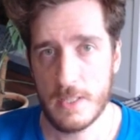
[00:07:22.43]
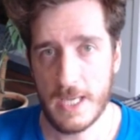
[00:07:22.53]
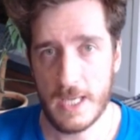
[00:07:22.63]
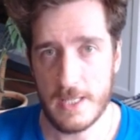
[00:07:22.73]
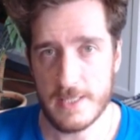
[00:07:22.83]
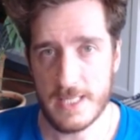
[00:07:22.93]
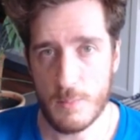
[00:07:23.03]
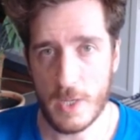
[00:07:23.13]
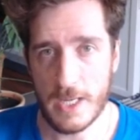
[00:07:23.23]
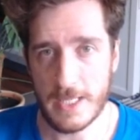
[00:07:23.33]
And instead,
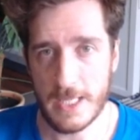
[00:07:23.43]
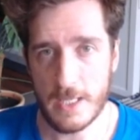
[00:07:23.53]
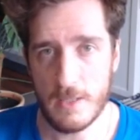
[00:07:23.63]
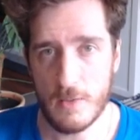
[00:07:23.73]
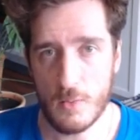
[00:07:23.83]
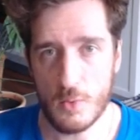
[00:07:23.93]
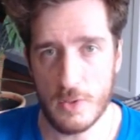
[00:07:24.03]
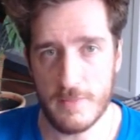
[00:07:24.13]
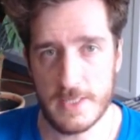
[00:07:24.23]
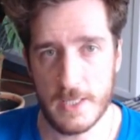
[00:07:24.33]
we're going to get it all
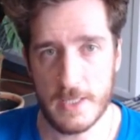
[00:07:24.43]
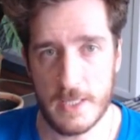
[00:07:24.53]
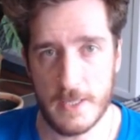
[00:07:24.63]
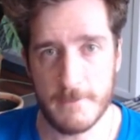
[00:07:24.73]
of a sudden here.